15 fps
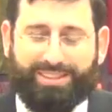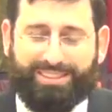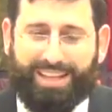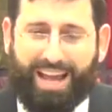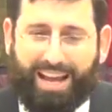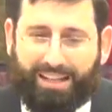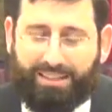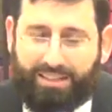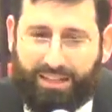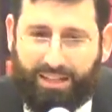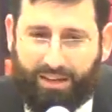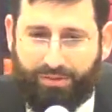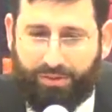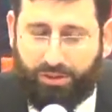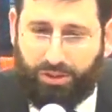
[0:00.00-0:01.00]
when the
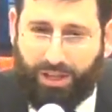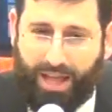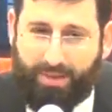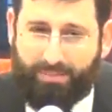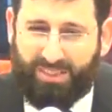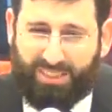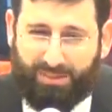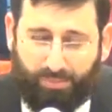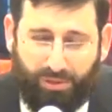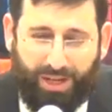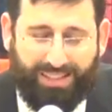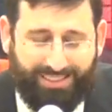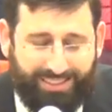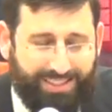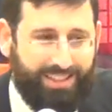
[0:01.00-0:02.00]
sanctity of Yerushalayim
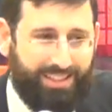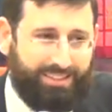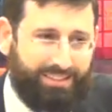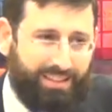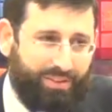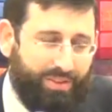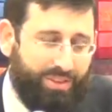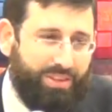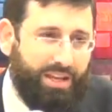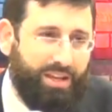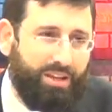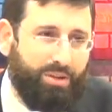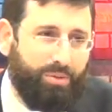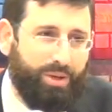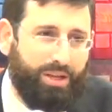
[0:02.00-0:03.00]
spreads to the seventh
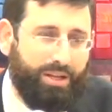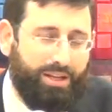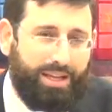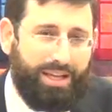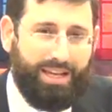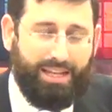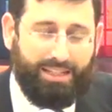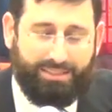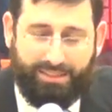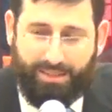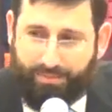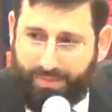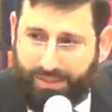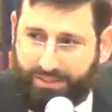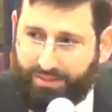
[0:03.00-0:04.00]
day of the week.
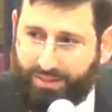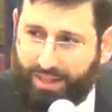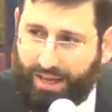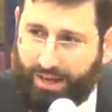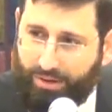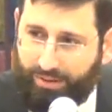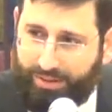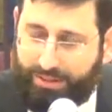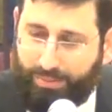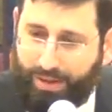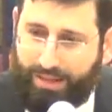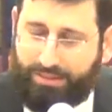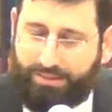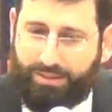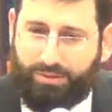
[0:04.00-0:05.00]
It's the mitzvah that
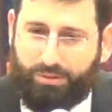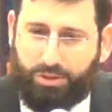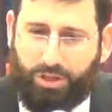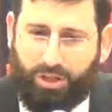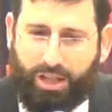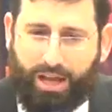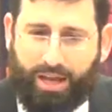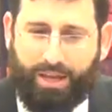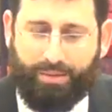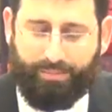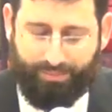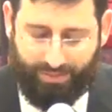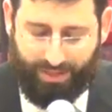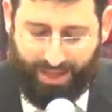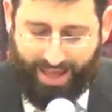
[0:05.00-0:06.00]
corresponds to
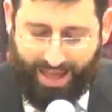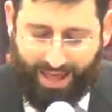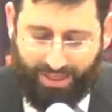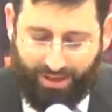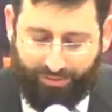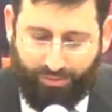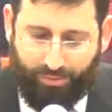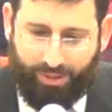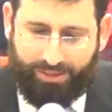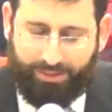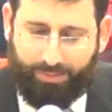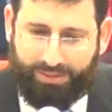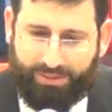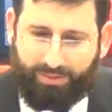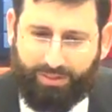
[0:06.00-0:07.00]
Yerushalayim. And therefore we
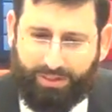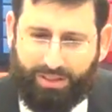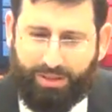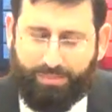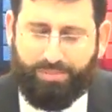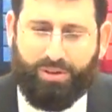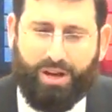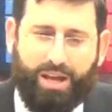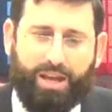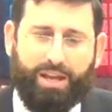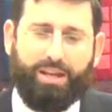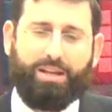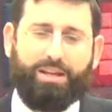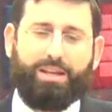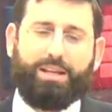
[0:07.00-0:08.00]
specifically
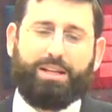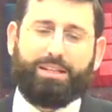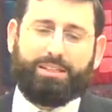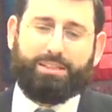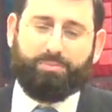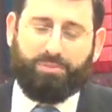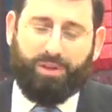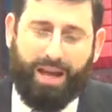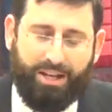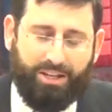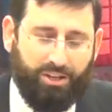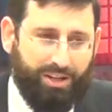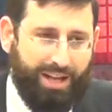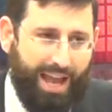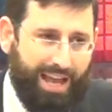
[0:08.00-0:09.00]
pray,
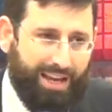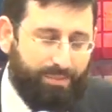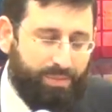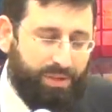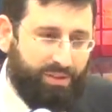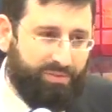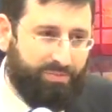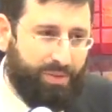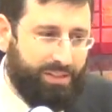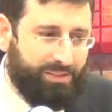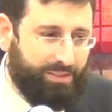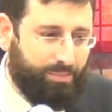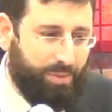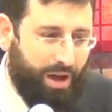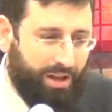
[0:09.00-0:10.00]
spread your canopy of
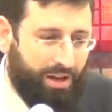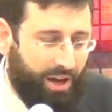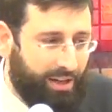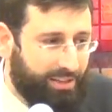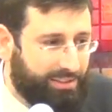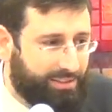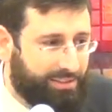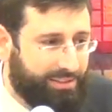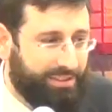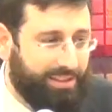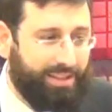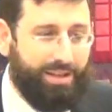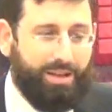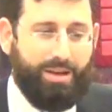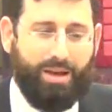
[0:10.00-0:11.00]
peace upon
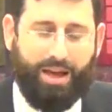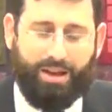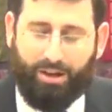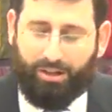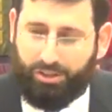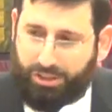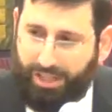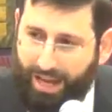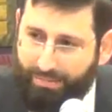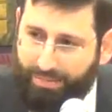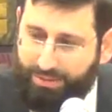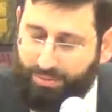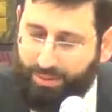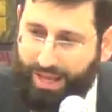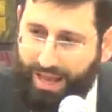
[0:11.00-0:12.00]
us, and on
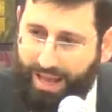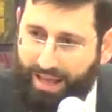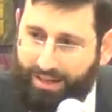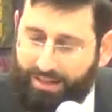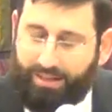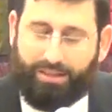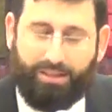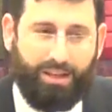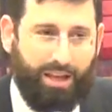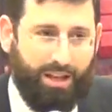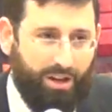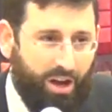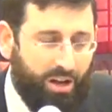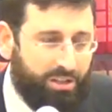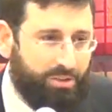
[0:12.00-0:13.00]
Shabbos we add,
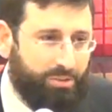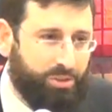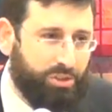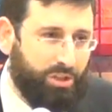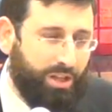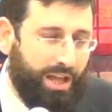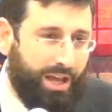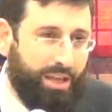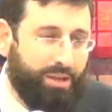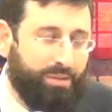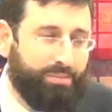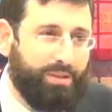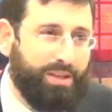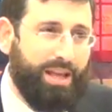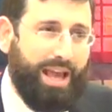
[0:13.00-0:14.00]
and on
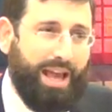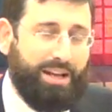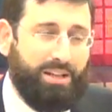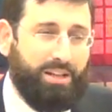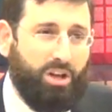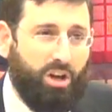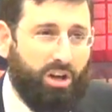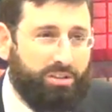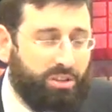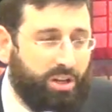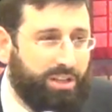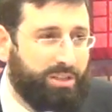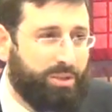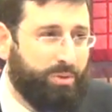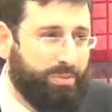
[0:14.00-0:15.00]
Yerushalayim. And in
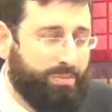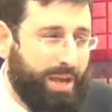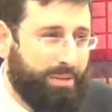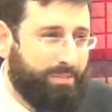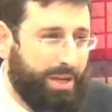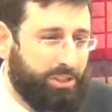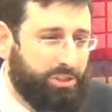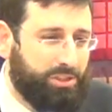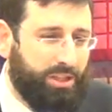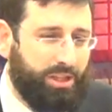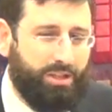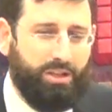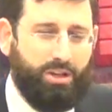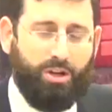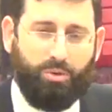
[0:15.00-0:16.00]
L'chadoidi we make
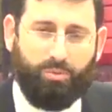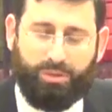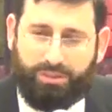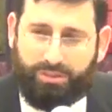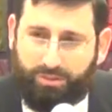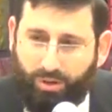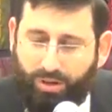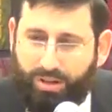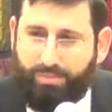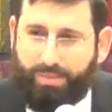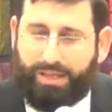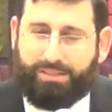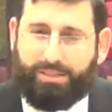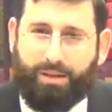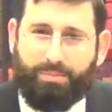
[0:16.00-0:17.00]
mention, restore the
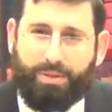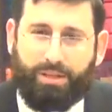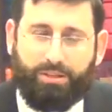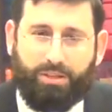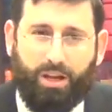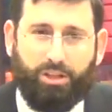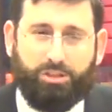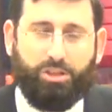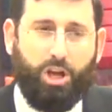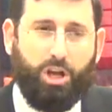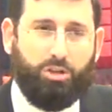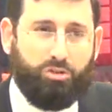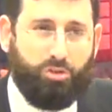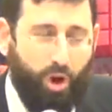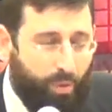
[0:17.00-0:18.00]
Beis HaMikdash.
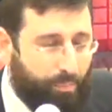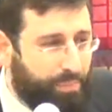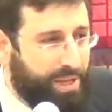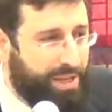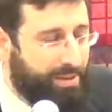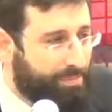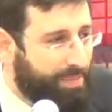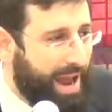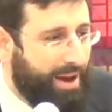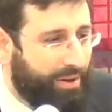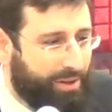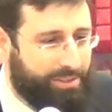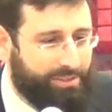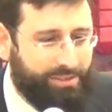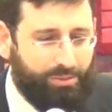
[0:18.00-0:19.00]
Don't be
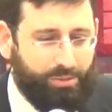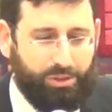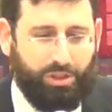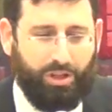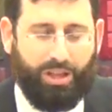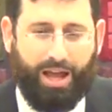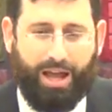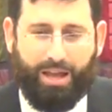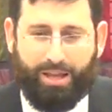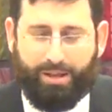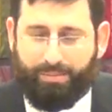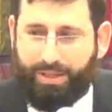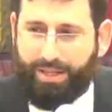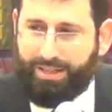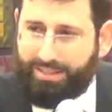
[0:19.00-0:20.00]
embarrassed,
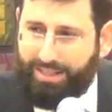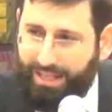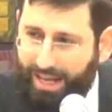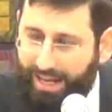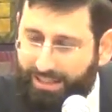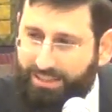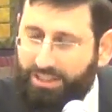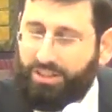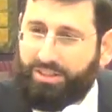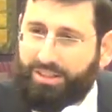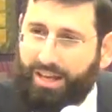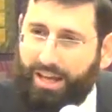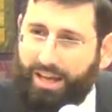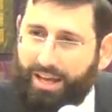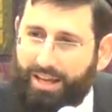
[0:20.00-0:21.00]
Yerushalayim. Today's
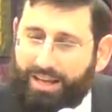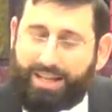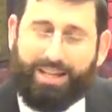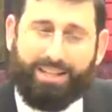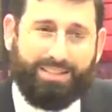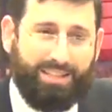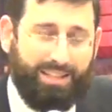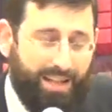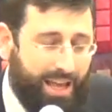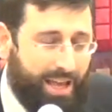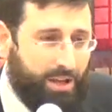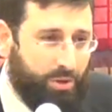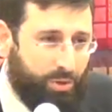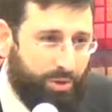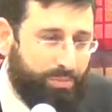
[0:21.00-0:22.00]
your day.
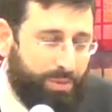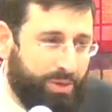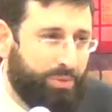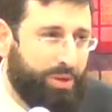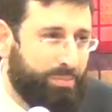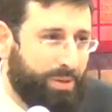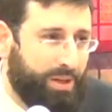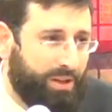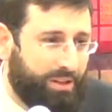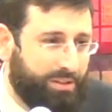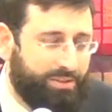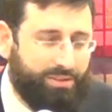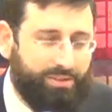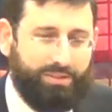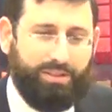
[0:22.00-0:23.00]
Today you will be
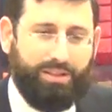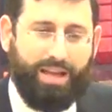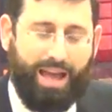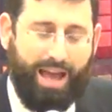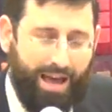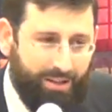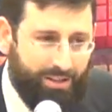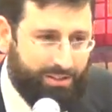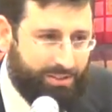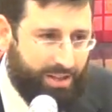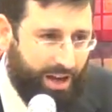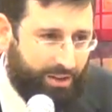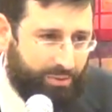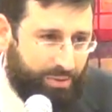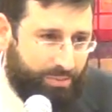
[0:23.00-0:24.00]
rebuilt. How
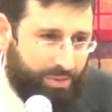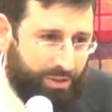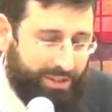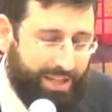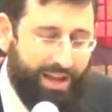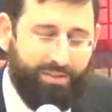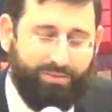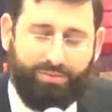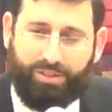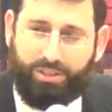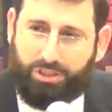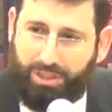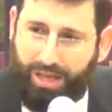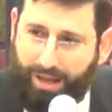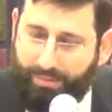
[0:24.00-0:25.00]
does God rebuild?
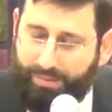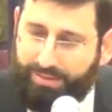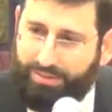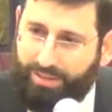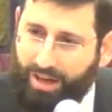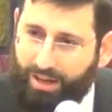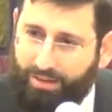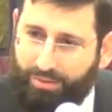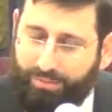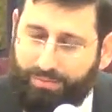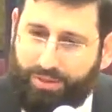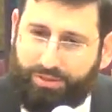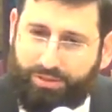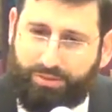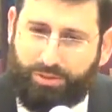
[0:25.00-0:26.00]
Every Shabbos, God
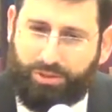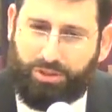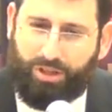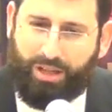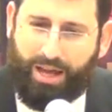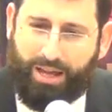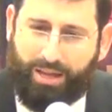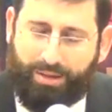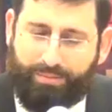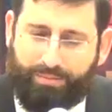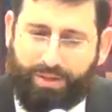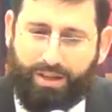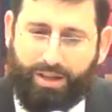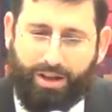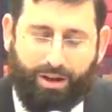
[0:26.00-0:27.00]
rebuilds
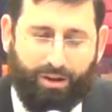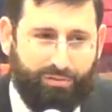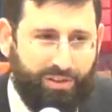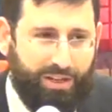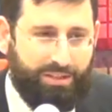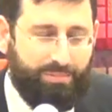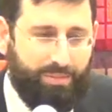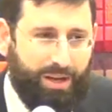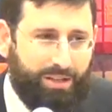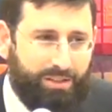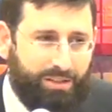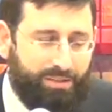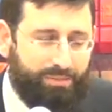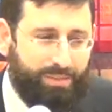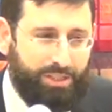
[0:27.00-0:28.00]
Yerushalayim. A friend of
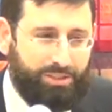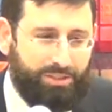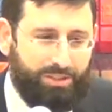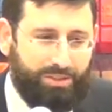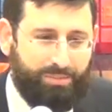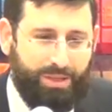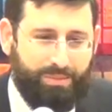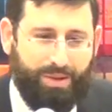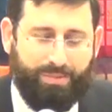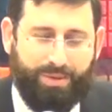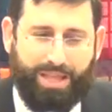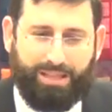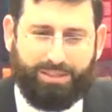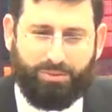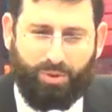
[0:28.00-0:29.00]
mine mentioned to me,
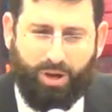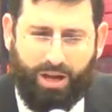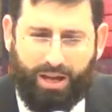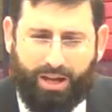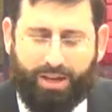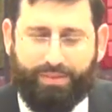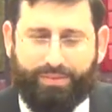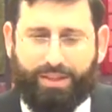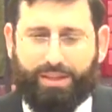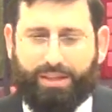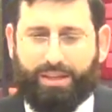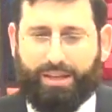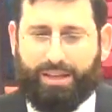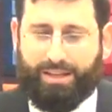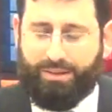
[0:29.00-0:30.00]
maybe that's why
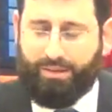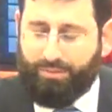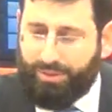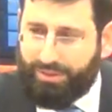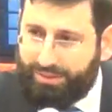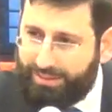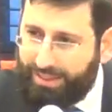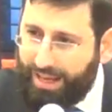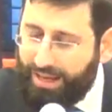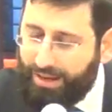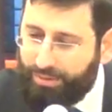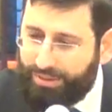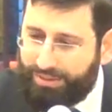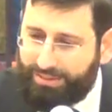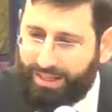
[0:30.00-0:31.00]
in
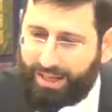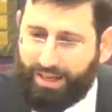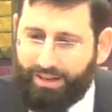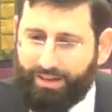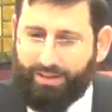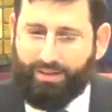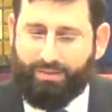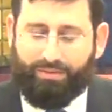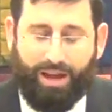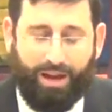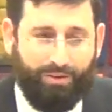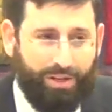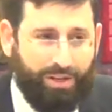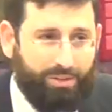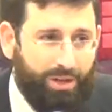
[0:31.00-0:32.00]
Ritzei we say,
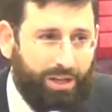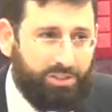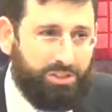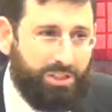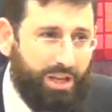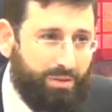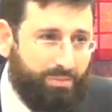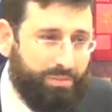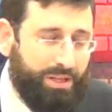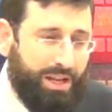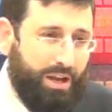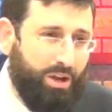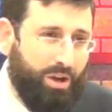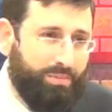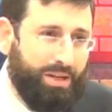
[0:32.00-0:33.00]
Harinu
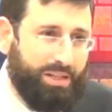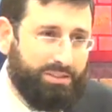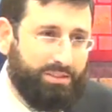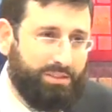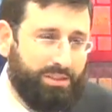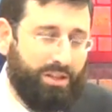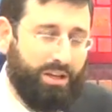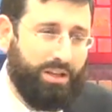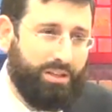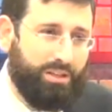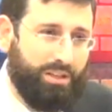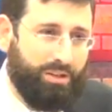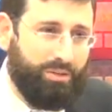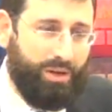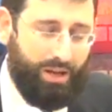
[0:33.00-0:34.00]
Hashem, v'nechomas
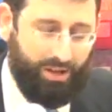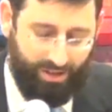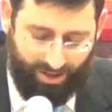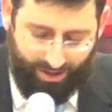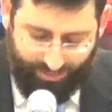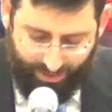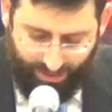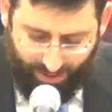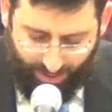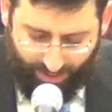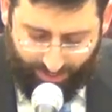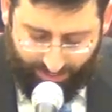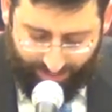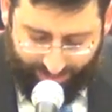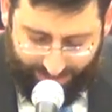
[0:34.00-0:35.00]
tzion irecha,
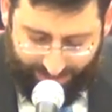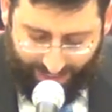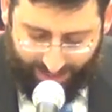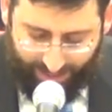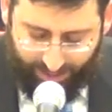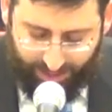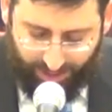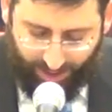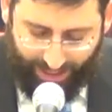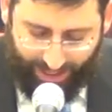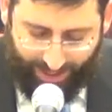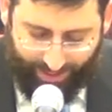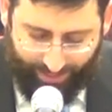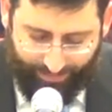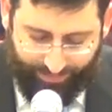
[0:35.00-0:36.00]
v'vinyan
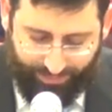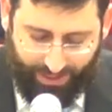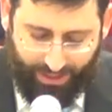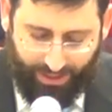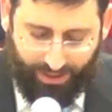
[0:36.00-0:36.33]
Yerushalayim.